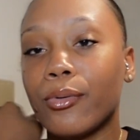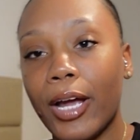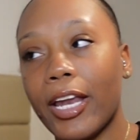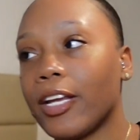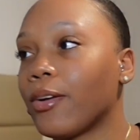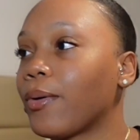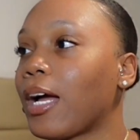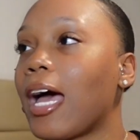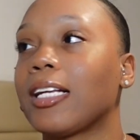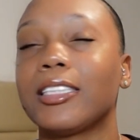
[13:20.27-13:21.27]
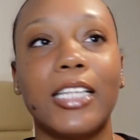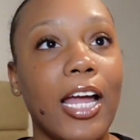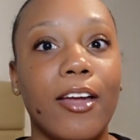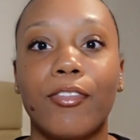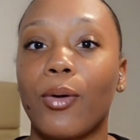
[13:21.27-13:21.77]
credit, knowing how to
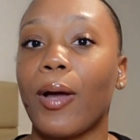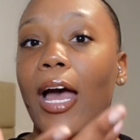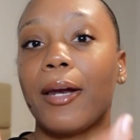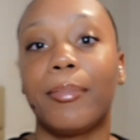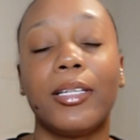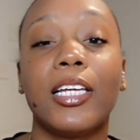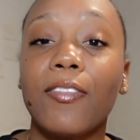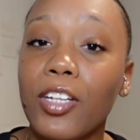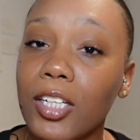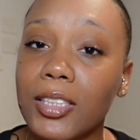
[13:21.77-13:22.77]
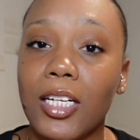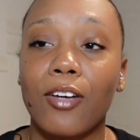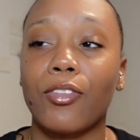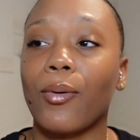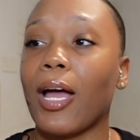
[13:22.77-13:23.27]
save, knowing how to believe in
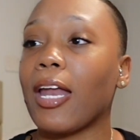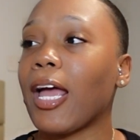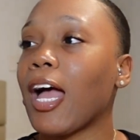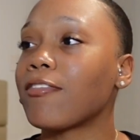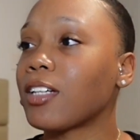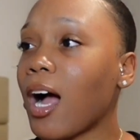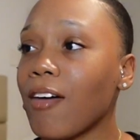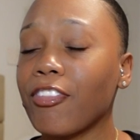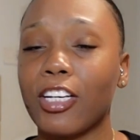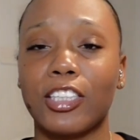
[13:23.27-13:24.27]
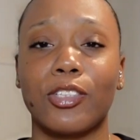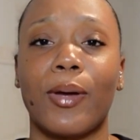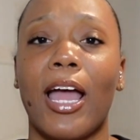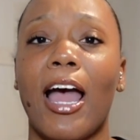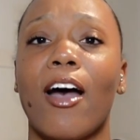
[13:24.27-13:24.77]
yourself, knowing how to have confidence,
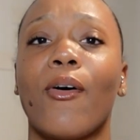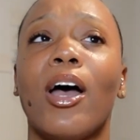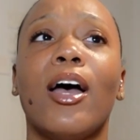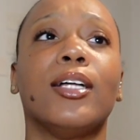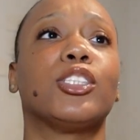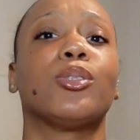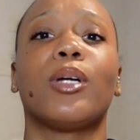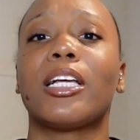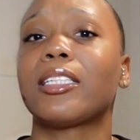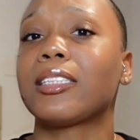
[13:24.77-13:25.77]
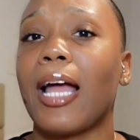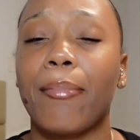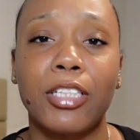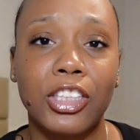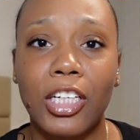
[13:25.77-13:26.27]
knowing how to
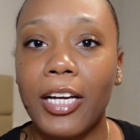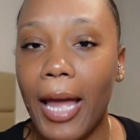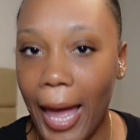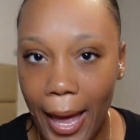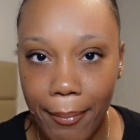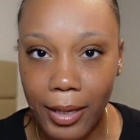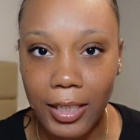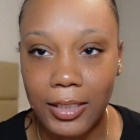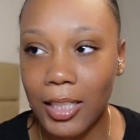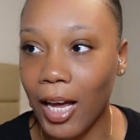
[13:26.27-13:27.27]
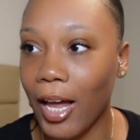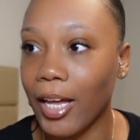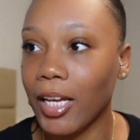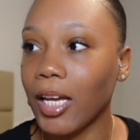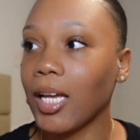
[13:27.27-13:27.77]
establish good habits.
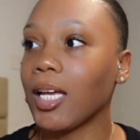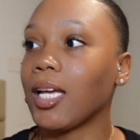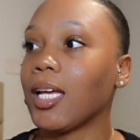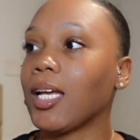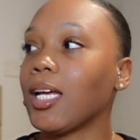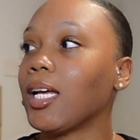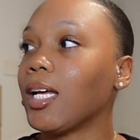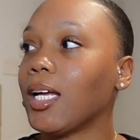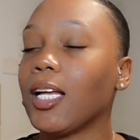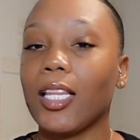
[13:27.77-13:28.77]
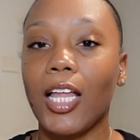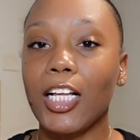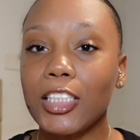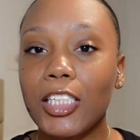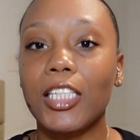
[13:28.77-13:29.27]
Like
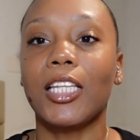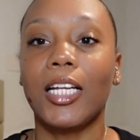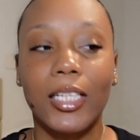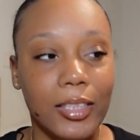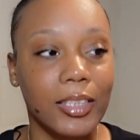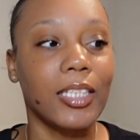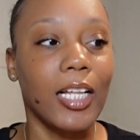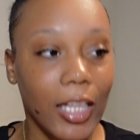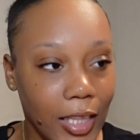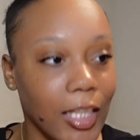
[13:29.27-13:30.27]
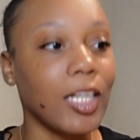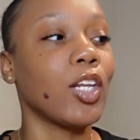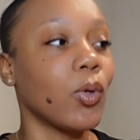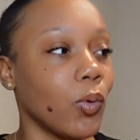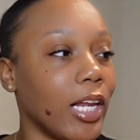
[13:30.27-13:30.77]
these are the things, the
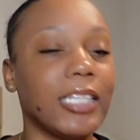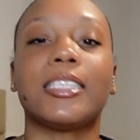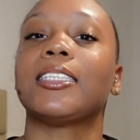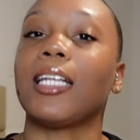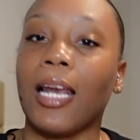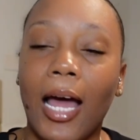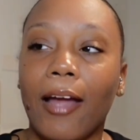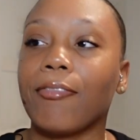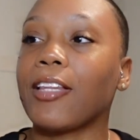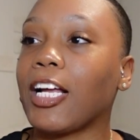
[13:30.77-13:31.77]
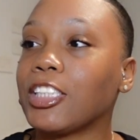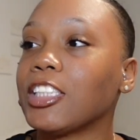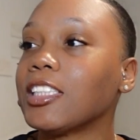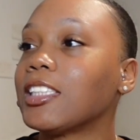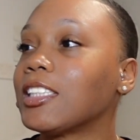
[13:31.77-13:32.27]
little lessons in life that
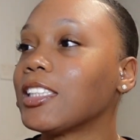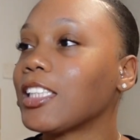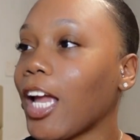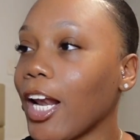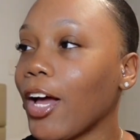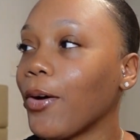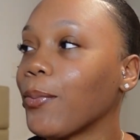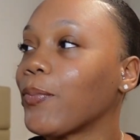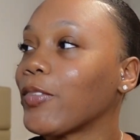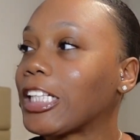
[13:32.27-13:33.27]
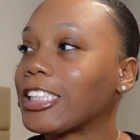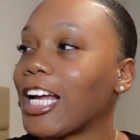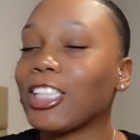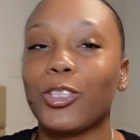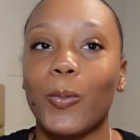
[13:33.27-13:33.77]
just, you know,
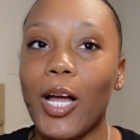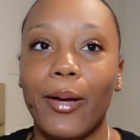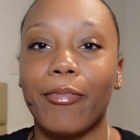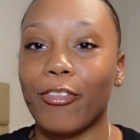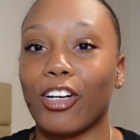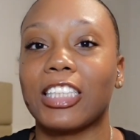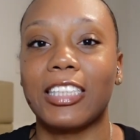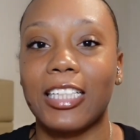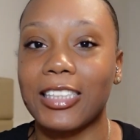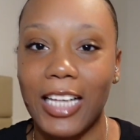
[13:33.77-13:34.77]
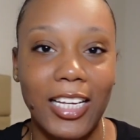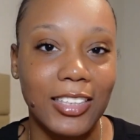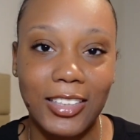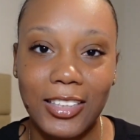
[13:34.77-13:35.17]
set you up for success.